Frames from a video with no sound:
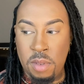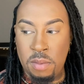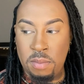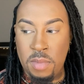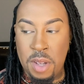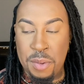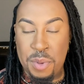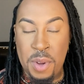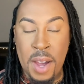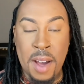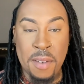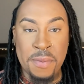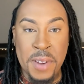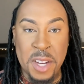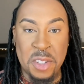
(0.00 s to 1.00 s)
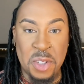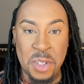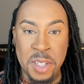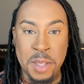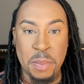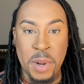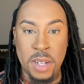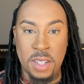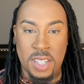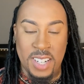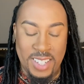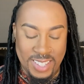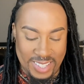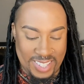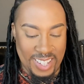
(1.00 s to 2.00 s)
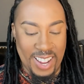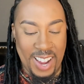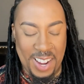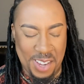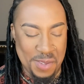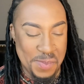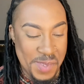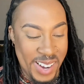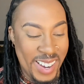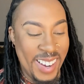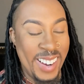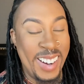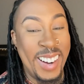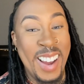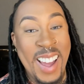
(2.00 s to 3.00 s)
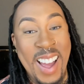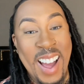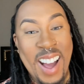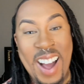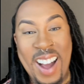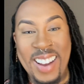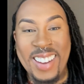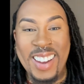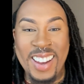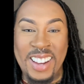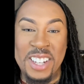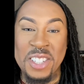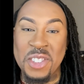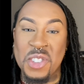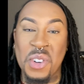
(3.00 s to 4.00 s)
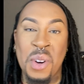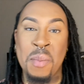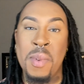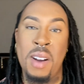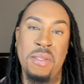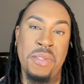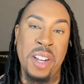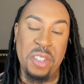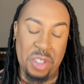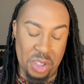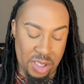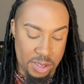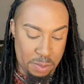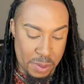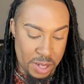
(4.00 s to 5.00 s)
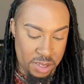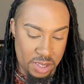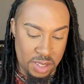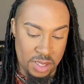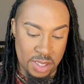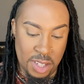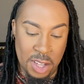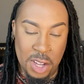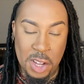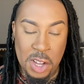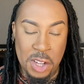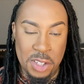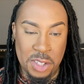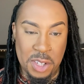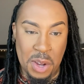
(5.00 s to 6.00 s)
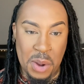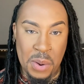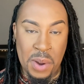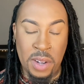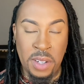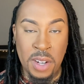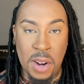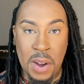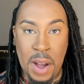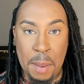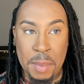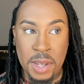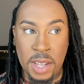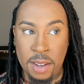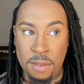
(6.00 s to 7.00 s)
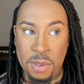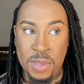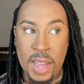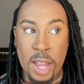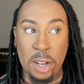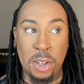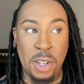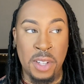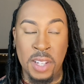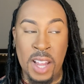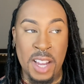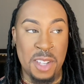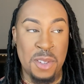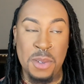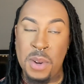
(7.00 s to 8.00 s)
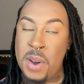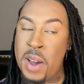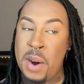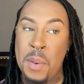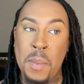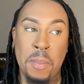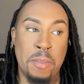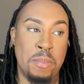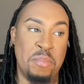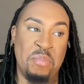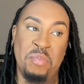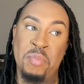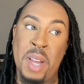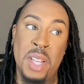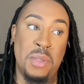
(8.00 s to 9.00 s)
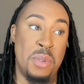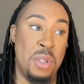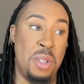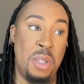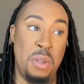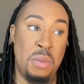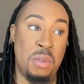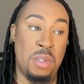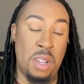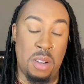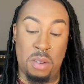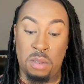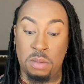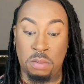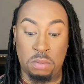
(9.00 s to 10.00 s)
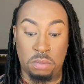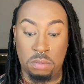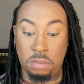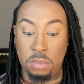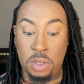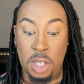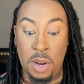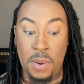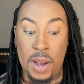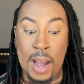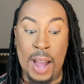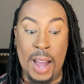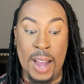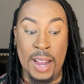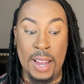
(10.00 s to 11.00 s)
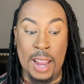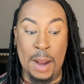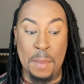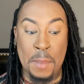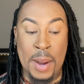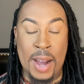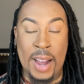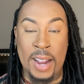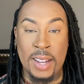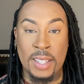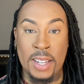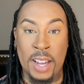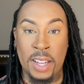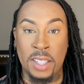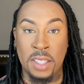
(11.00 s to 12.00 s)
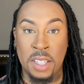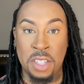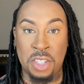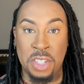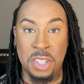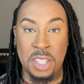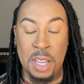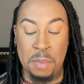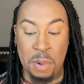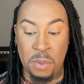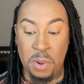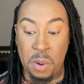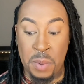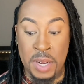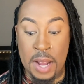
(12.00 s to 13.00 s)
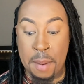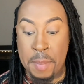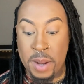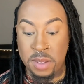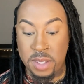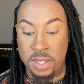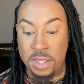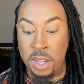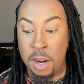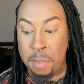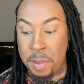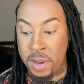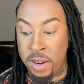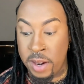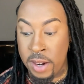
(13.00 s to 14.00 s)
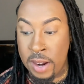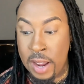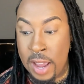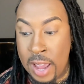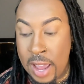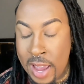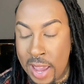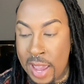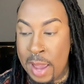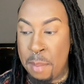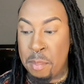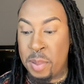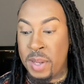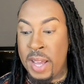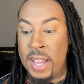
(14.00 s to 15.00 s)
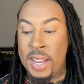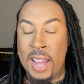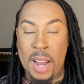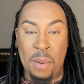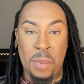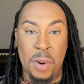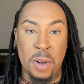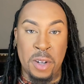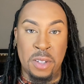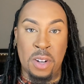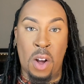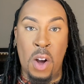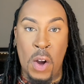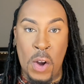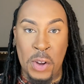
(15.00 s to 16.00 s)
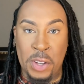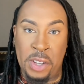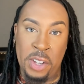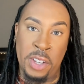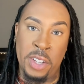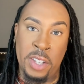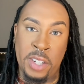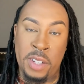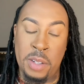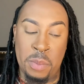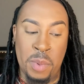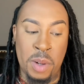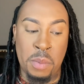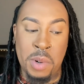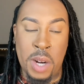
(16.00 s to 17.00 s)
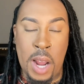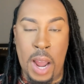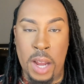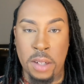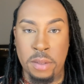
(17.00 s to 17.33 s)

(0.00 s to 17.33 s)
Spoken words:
if you have facial expressions like mine, I can't control my facial expressions. So, I'm going to give you that look like, I don't mess with you. So, hi and bye. Like, let's just keep it real. We're not about to sit up here and play like we're all good when we're not.